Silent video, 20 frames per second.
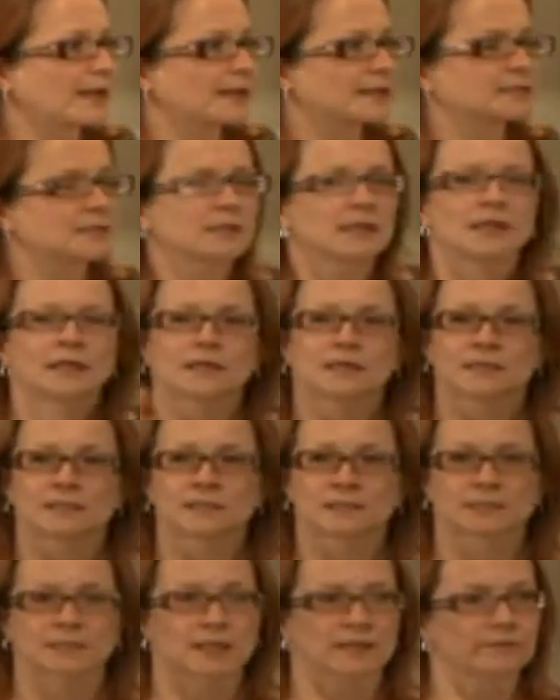at
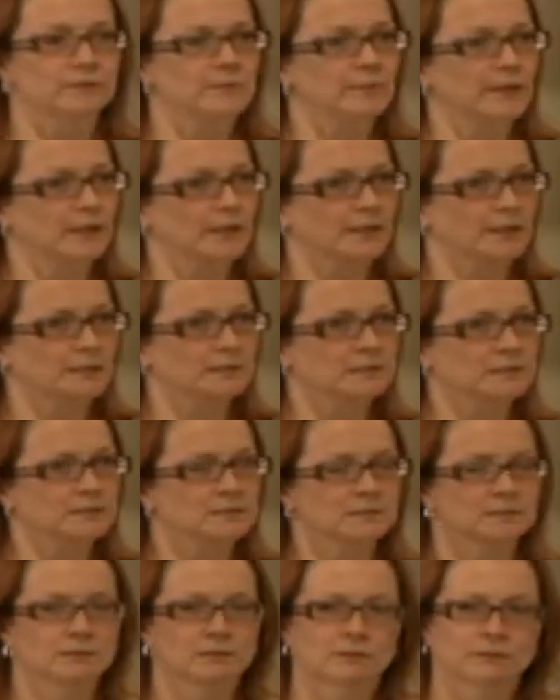7
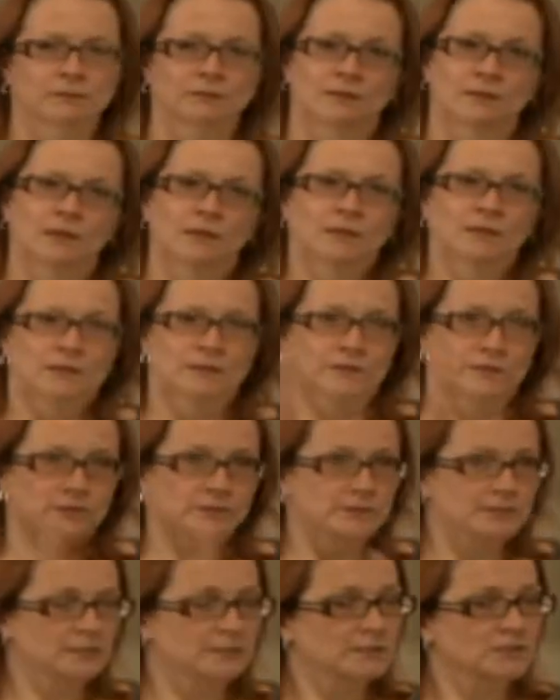buckets.
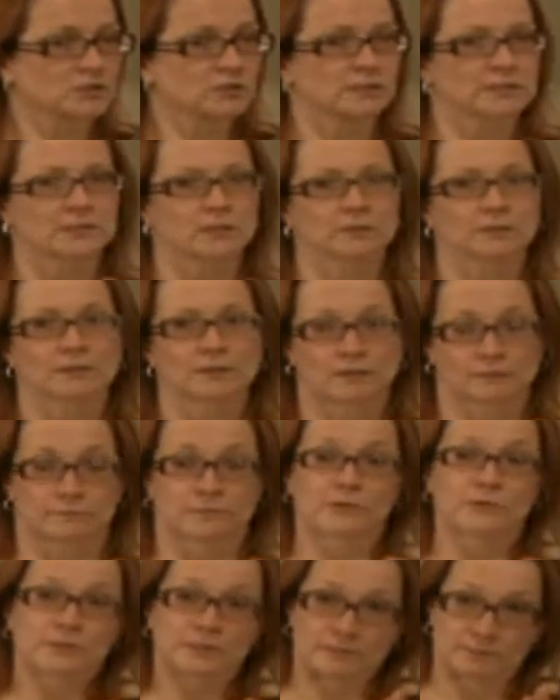Those
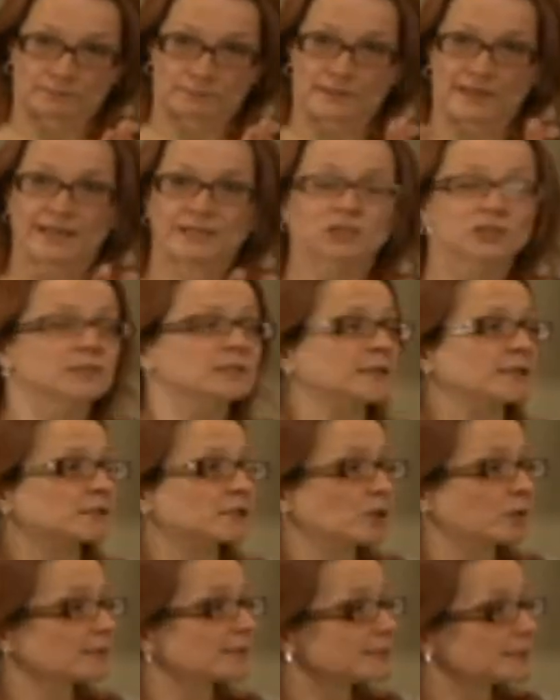
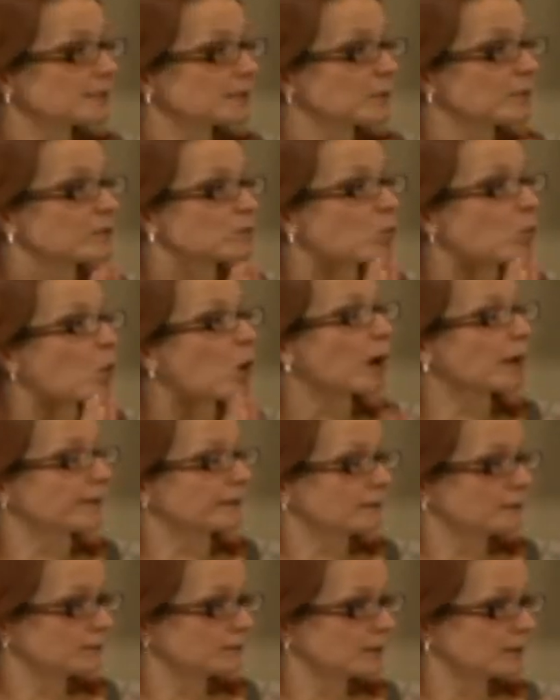agencies only deal with
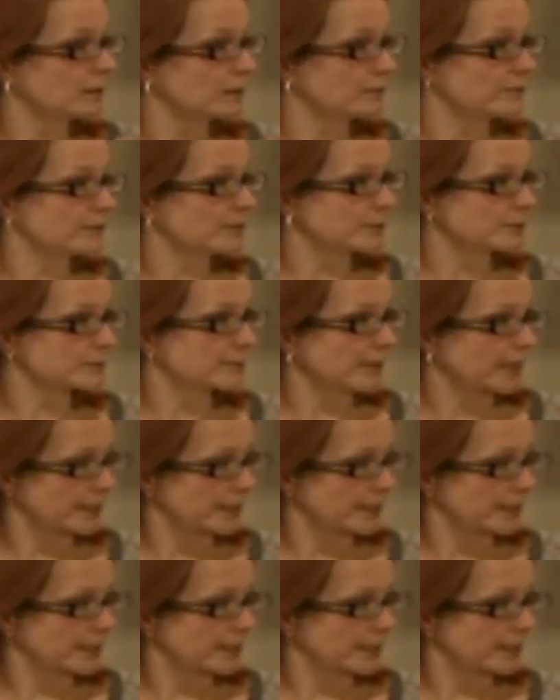one of those